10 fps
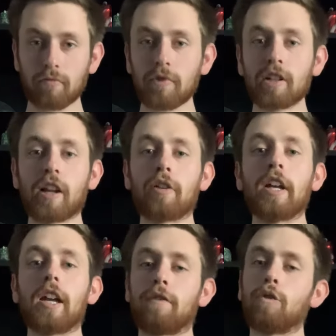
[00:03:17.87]
Now,
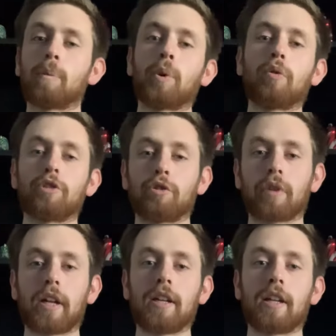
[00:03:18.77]
if you have a bowl on your
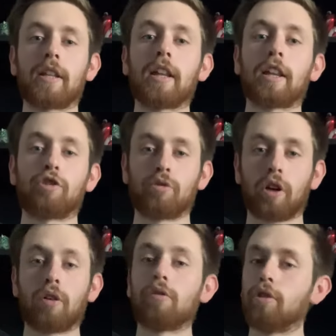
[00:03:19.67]
right and they let you
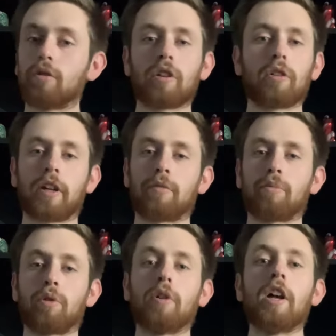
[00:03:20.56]
go, you can go ahead and
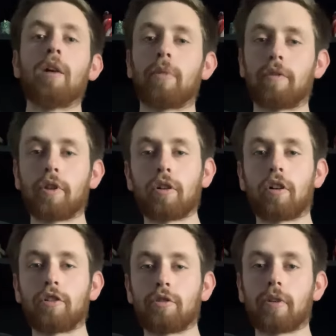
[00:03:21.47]
bowl. But if they're
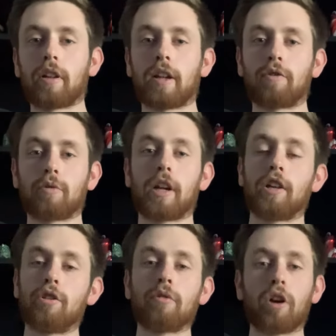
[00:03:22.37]
on your left or right and
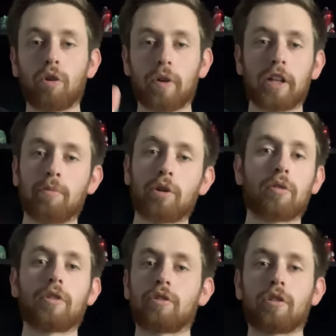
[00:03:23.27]
you go in the middle of
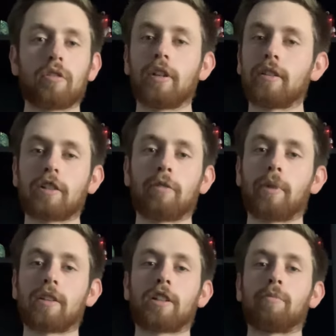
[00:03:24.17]
their turn, it's going to
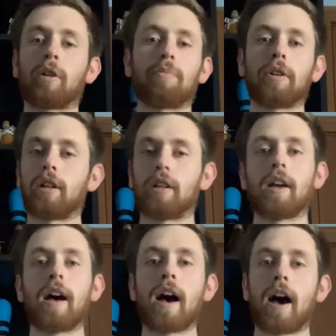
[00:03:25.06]
mess them up. And
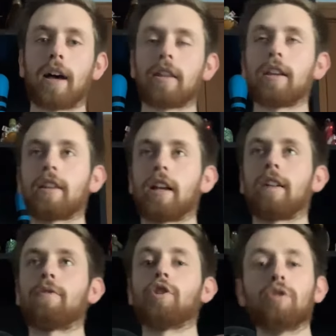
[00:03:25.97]
I think that
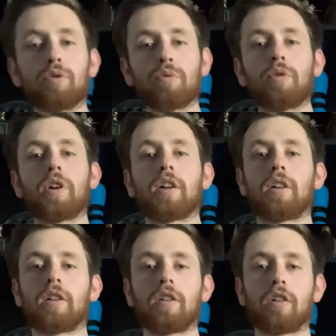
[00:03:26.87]
if you
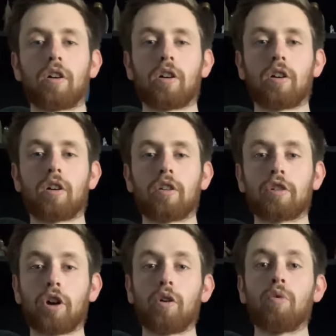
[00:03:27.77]

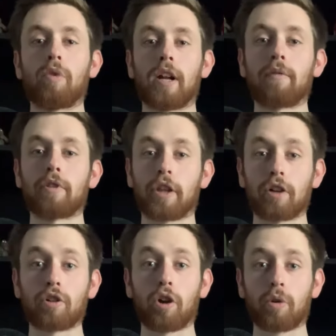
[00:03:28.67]
go whenever
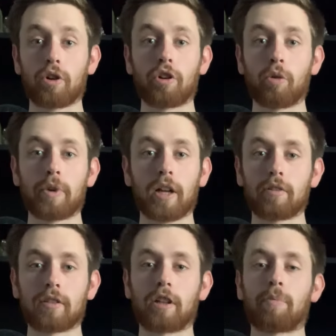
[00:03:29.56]
nobody else
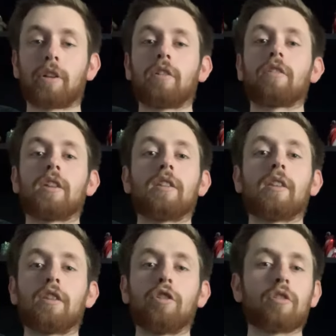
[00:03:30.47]
is up there, then
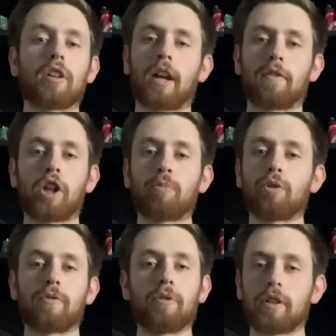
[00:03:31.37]
you're going to have a lot more
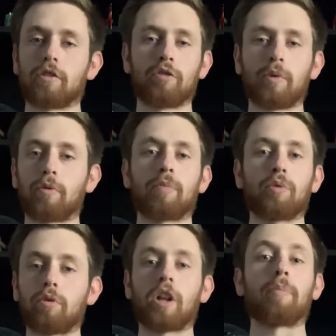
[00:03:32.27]
focus and you're going to be able to
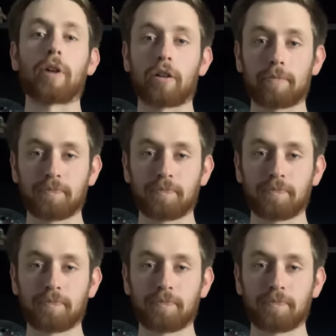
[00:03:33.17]
bowl a lot better.